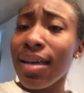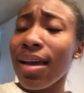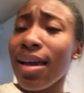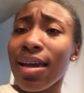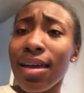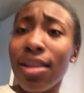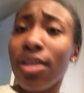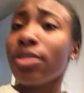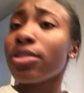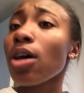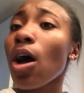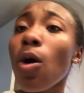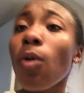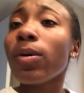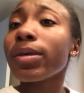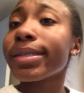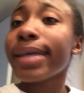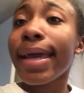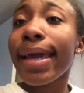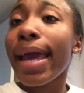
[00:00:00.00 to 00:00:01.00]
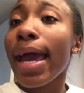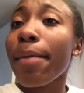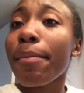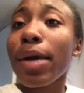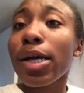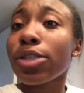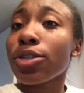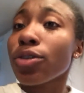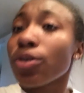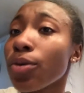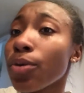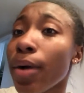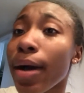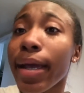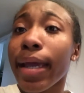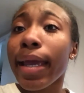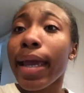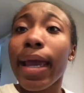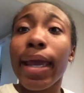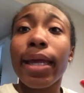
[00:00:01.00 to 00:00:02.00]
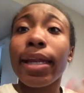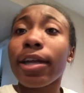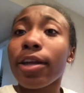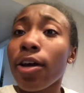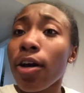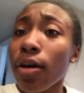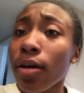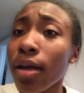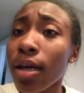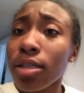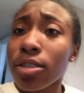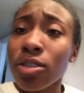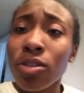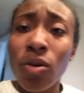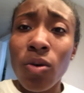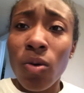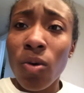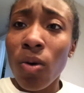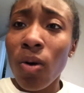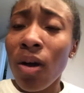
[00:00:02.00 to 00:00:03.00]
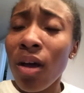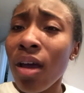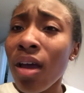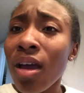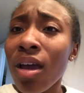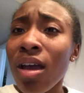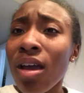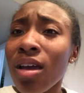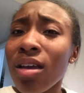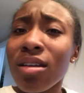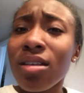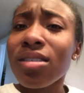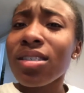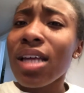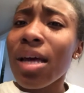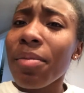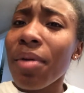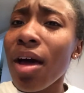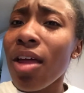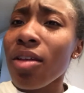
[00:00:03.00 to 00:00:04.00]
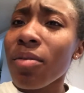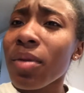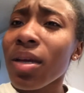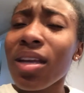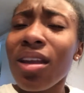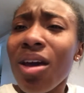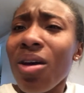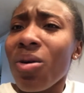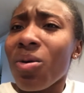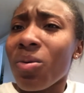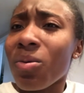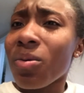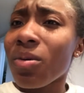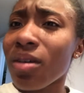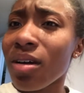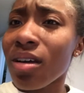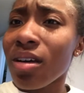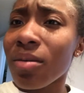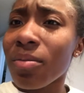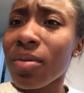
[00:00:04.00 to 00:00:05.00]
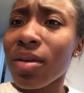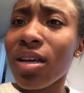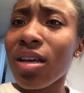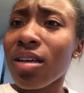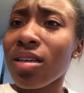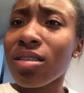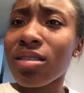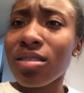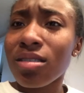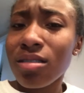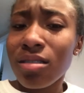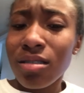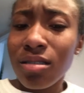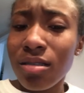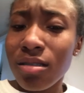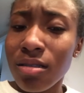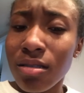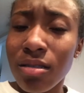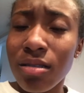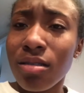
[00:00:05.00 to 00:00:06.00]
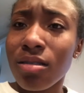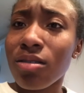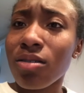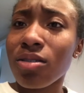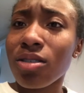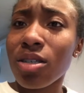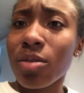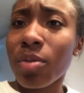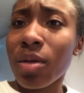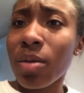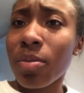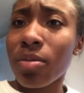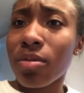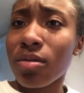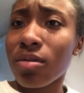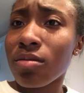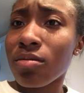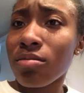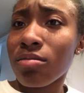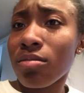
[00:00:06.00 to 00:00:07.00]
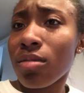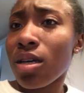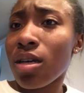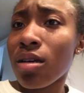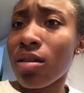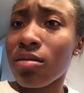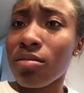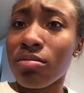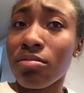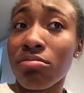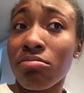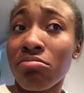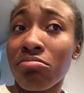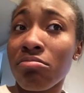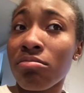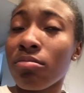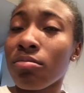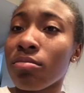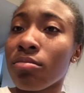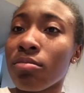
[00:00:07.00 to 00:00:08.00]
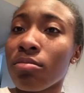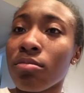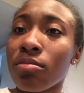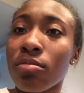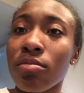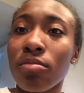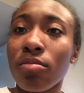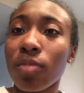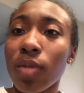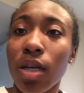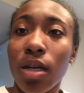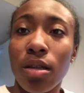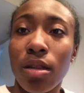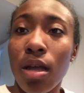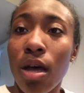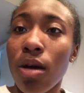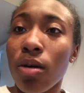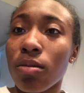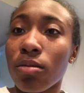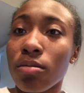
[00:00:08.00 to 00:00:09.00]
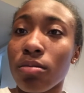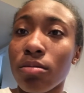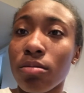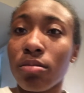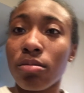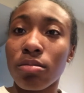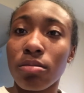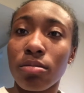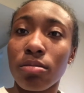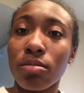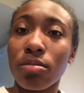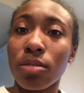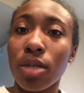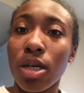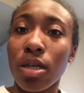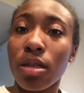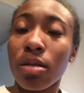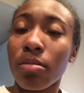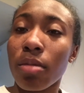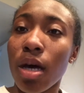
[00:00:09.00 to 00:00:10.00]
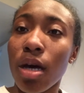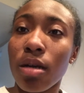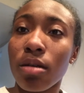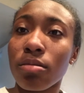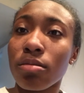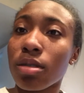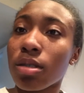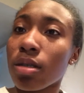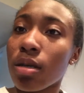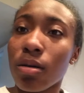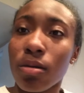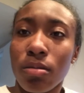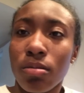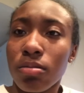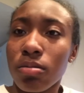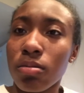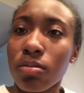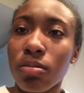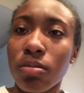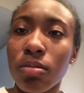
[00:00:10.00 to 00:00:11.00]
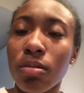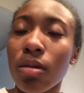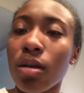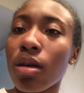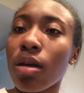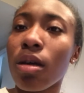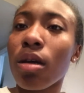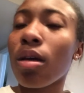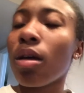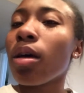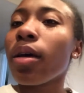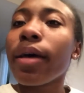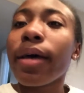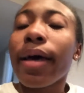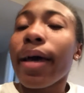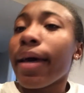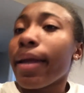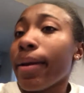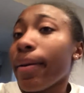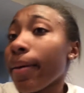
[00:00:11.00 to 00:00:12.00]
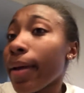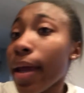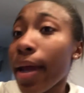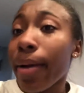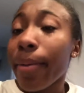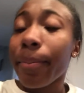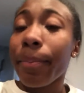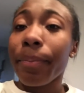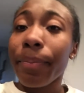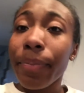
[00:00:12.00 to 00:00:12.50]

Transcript: Hey, there's always hate at my school. I get hated on at school. And does that bother me? No. Because those are people. And they're low. They're at the bottom, so I don't care.